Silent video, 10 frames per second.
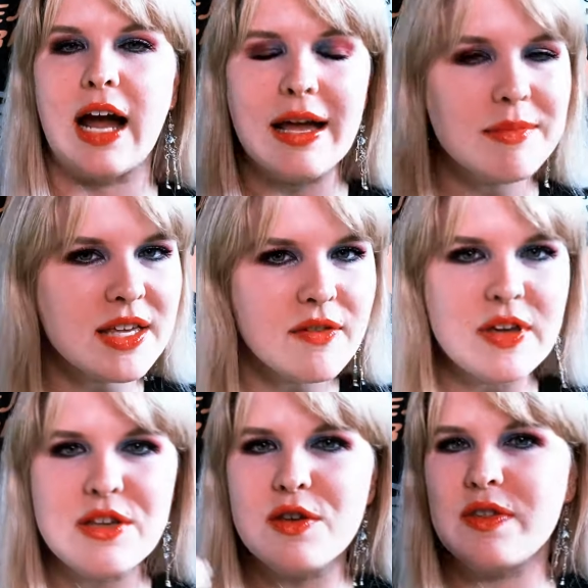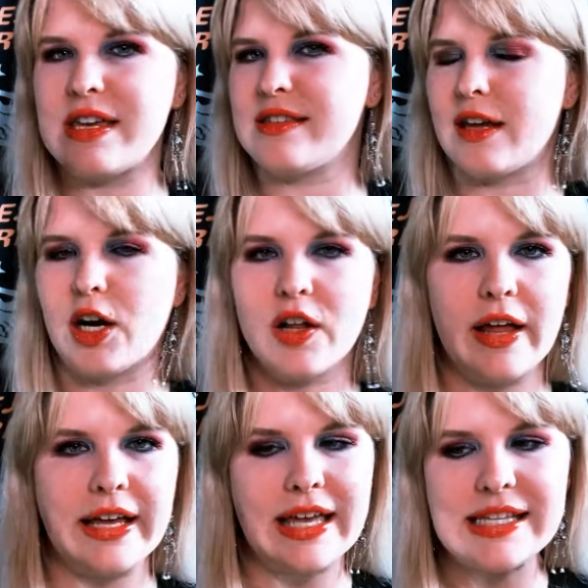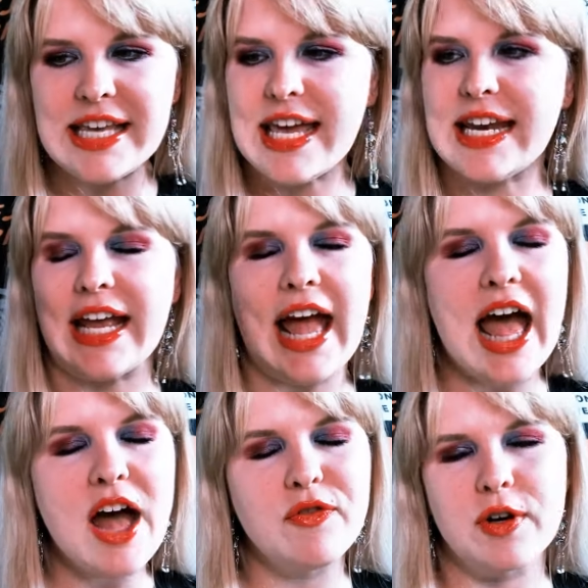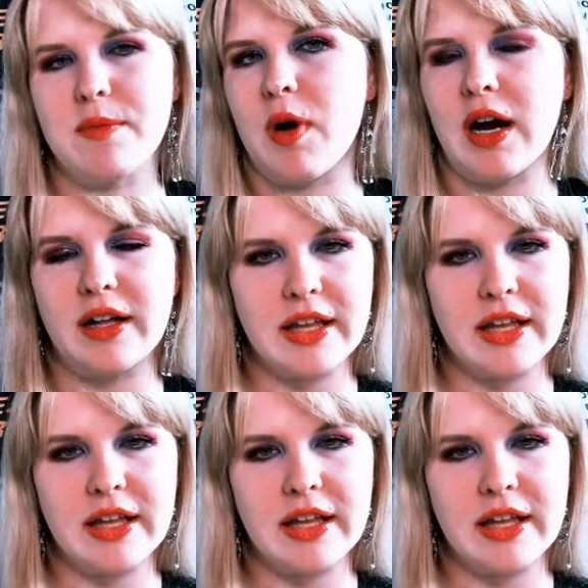I'm giving you these that are like, it's hitting every mark.